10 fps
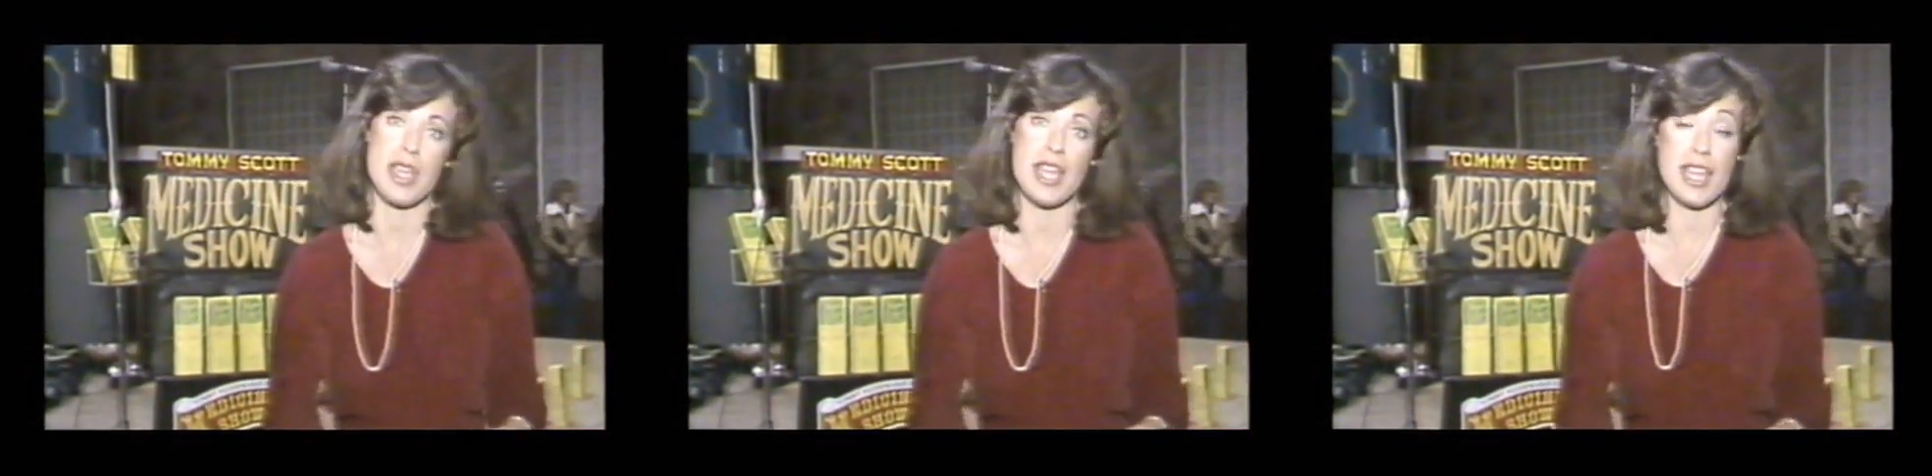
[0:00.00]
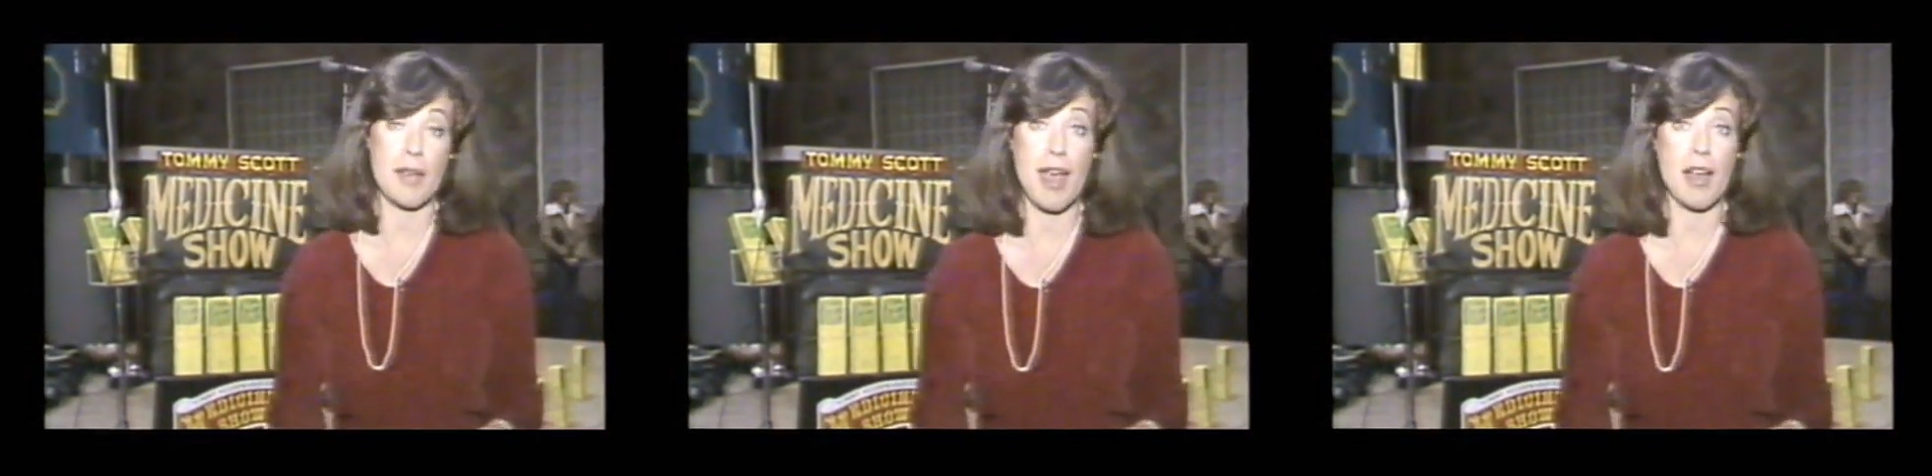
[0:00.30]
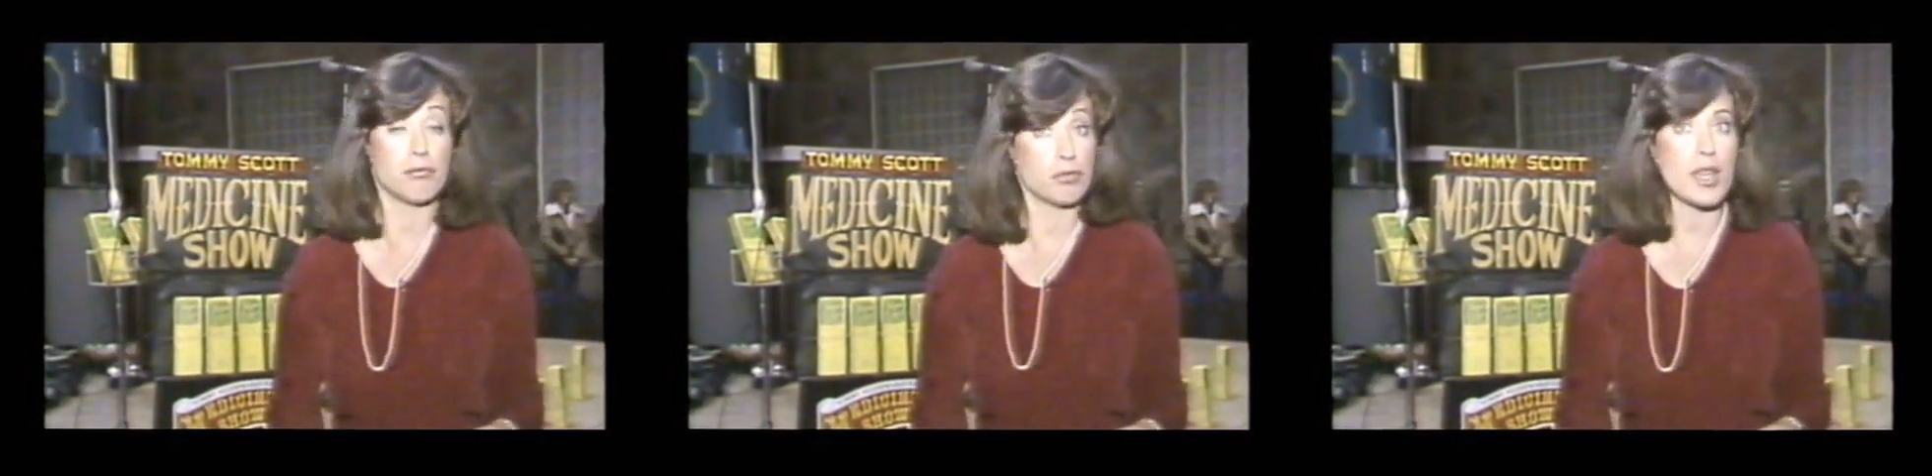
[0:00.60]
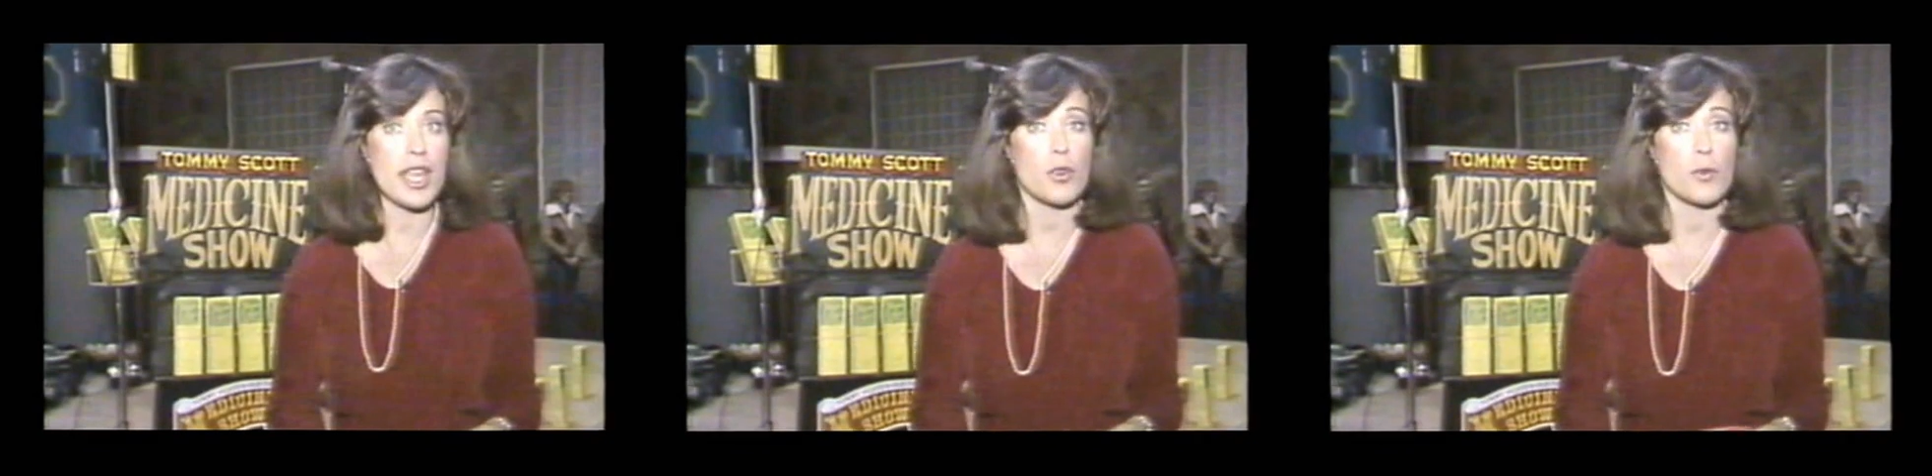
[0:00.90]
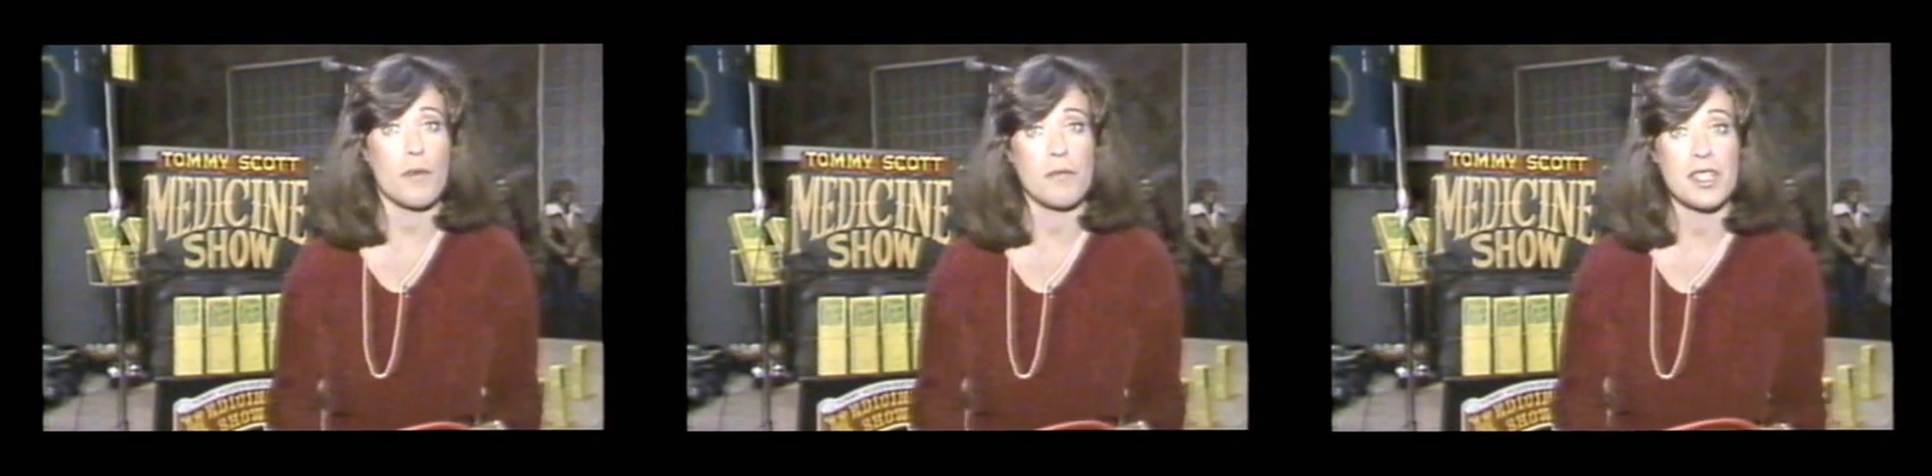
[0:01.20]
hitting about
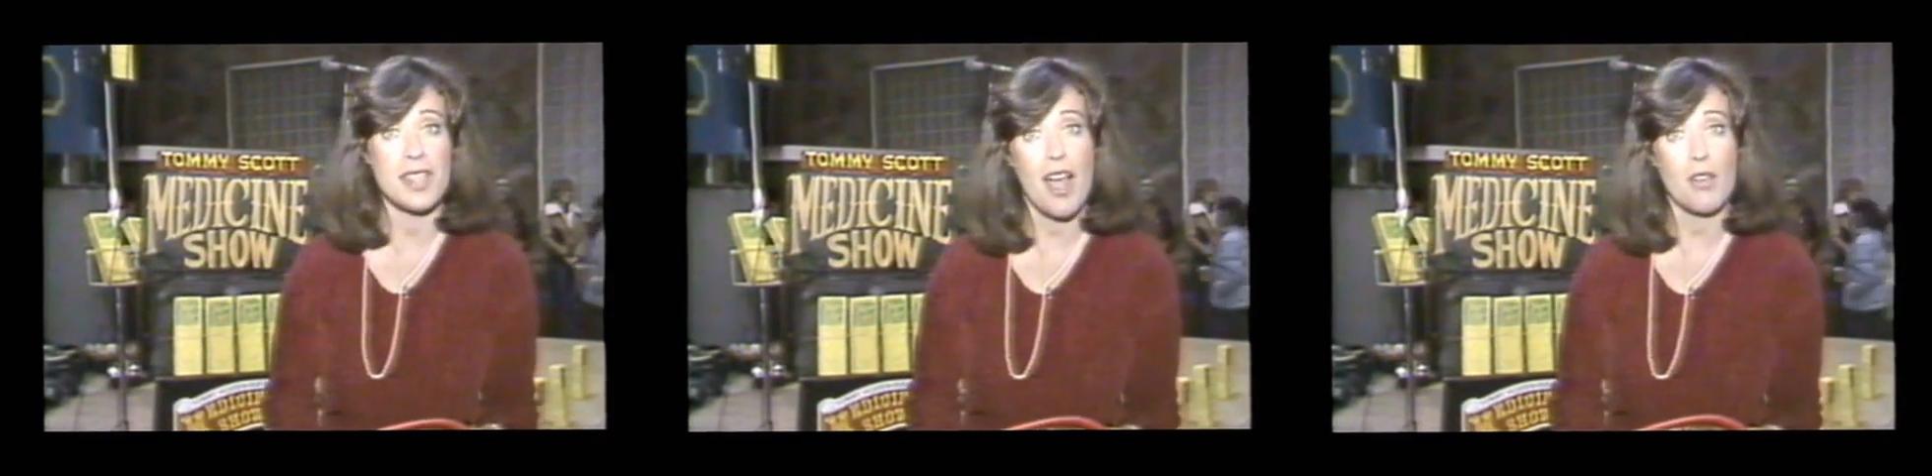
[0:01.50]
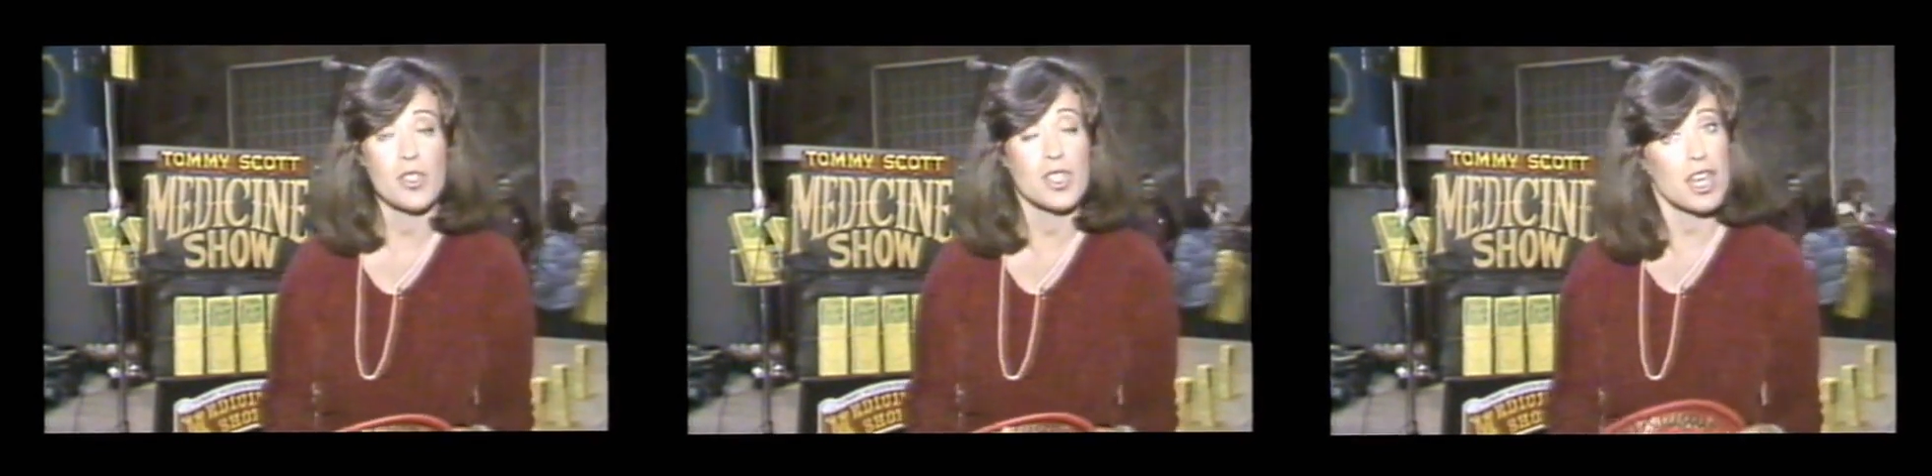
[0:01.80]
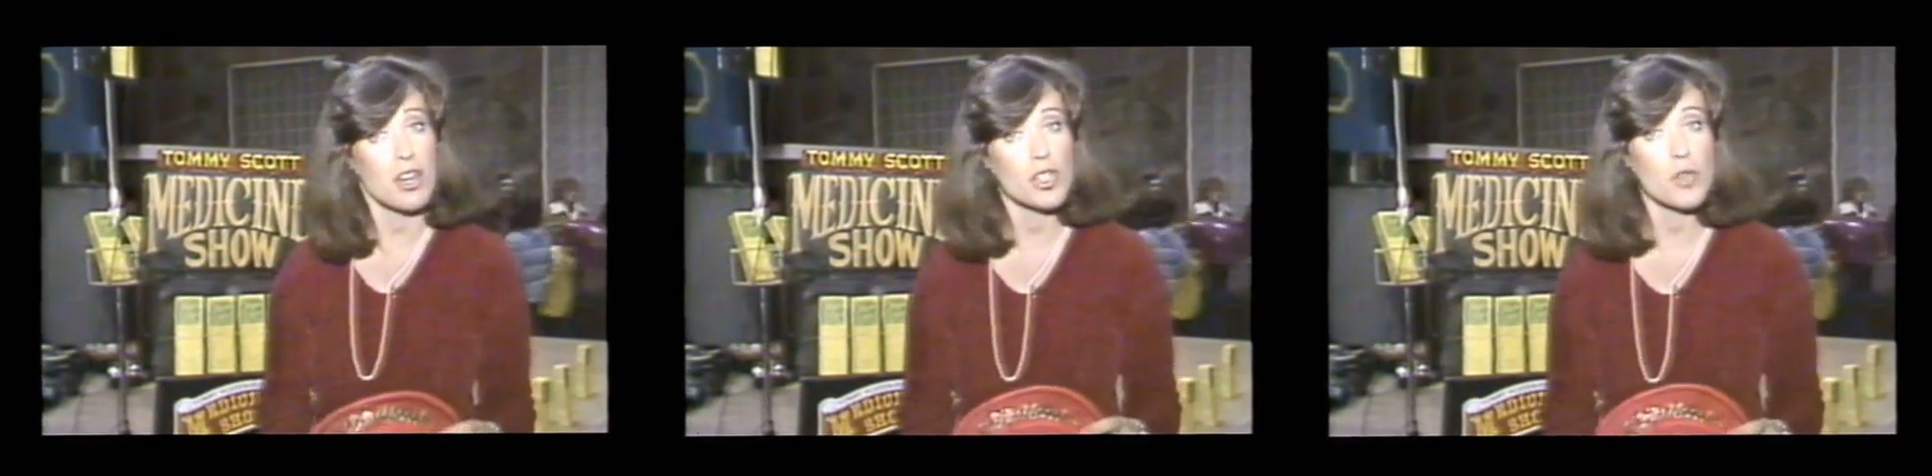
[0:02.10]
350 towns a year,